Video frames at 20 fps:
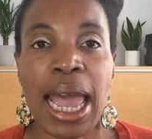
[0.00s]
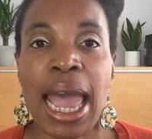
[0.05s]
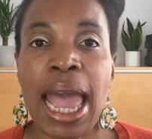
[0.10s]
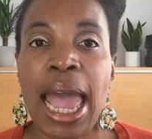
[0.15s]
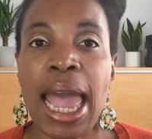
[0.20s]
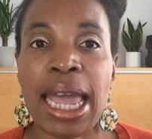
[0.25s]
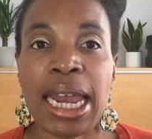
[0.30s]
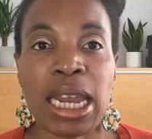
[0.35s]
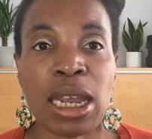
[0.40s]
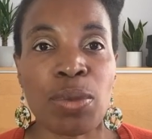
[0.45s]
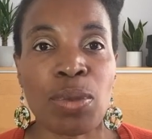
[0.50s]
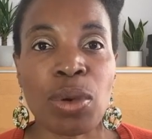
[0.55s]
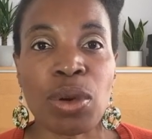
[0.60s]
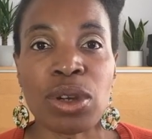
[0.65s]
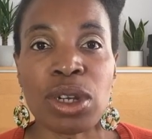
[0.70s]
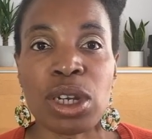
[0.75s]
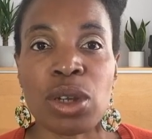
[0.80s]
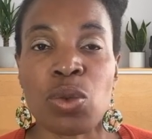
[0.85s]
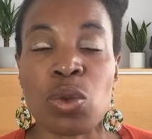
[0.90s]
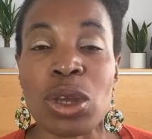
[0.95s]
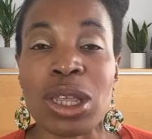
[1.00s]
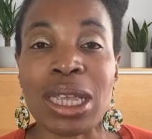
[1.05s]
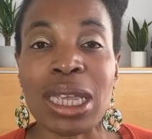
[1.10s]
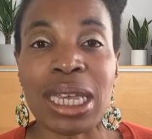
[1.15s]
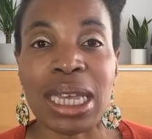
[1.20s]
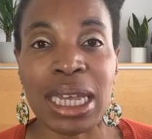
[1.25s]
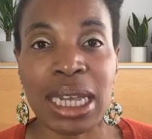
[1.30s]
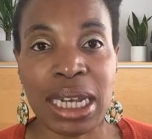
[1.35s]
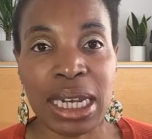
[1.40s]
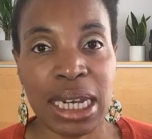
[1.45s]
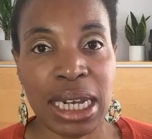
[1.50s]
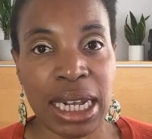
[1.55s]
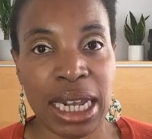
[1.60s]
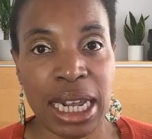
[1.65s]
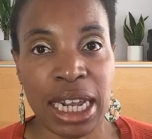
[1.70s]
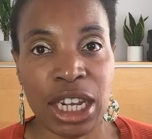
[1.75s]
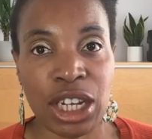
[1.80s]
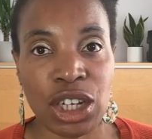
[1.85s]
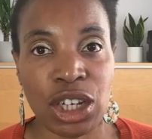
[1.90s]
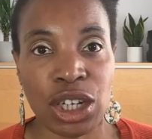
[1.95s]
Anybody with kidney
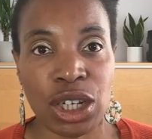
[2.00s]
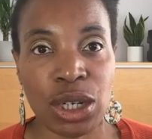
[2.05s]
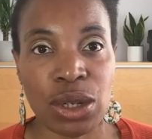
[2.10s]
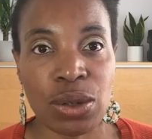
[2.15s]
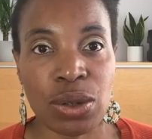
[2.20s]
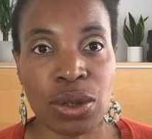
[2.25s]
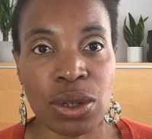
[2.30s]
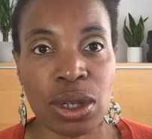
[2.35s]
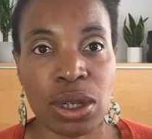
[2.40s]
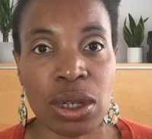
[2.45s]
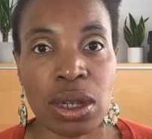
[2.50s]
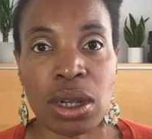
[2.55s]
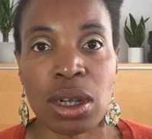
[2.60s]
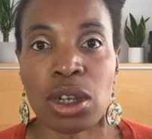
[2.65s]
issues